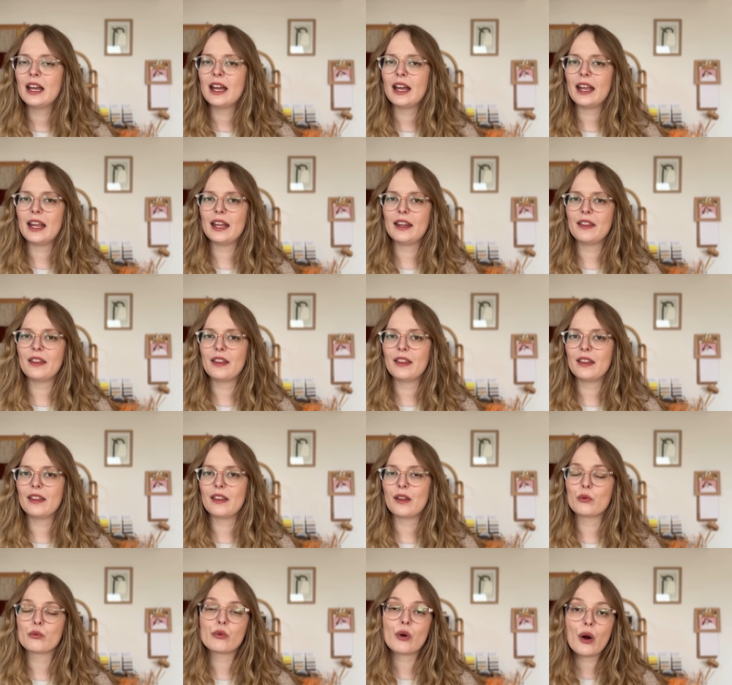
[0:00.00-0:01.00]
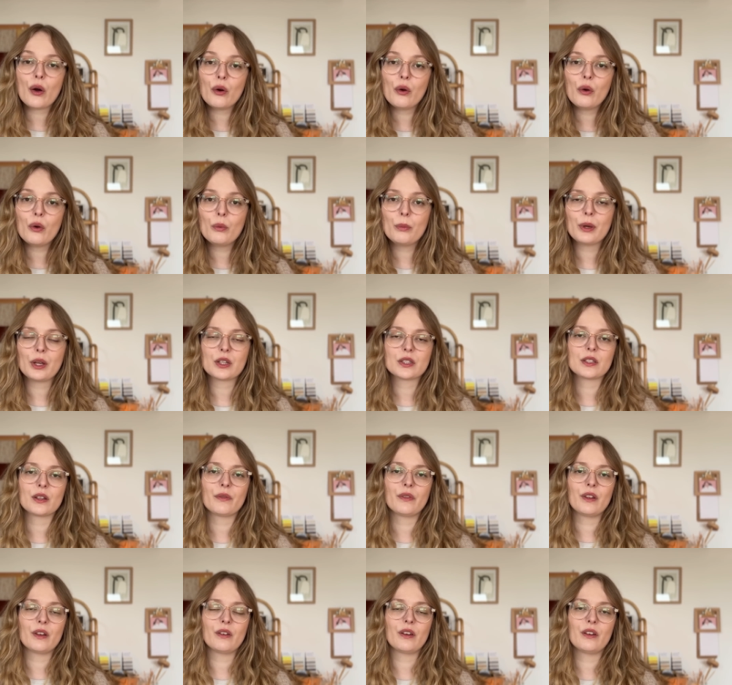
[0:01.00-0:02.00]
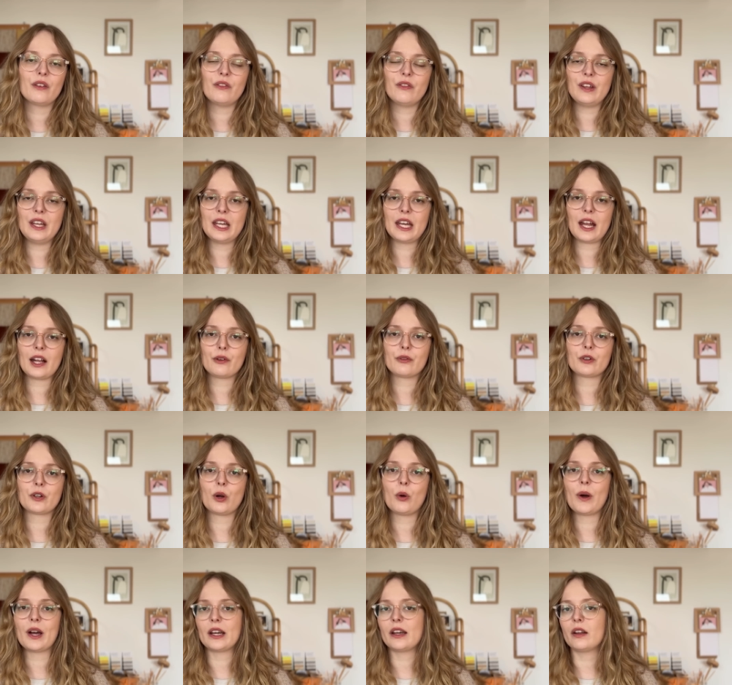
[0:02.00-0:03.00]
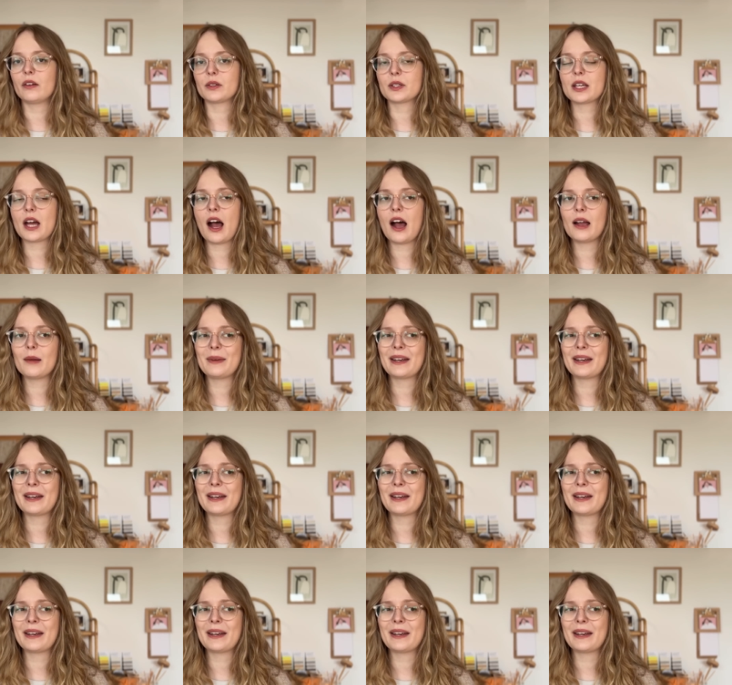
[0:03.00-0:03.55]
in the row because of the v-neck for quite a long time,